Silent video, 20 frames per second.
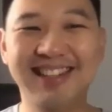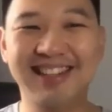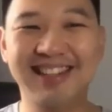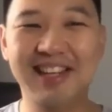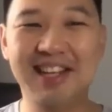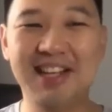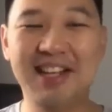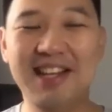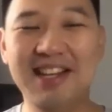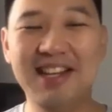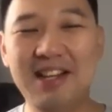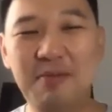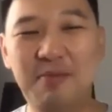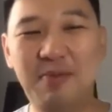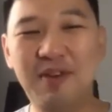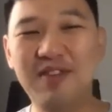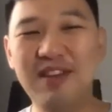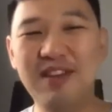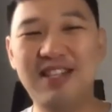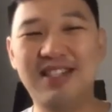in the
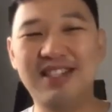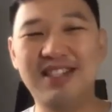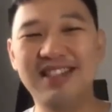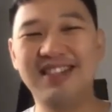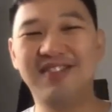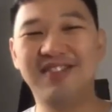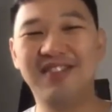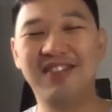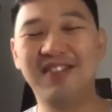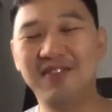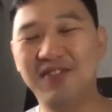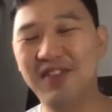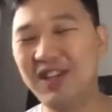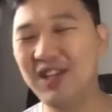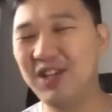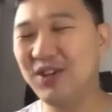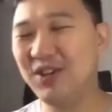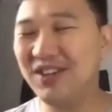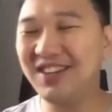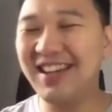previous
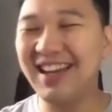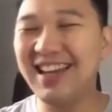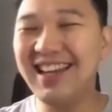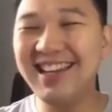video.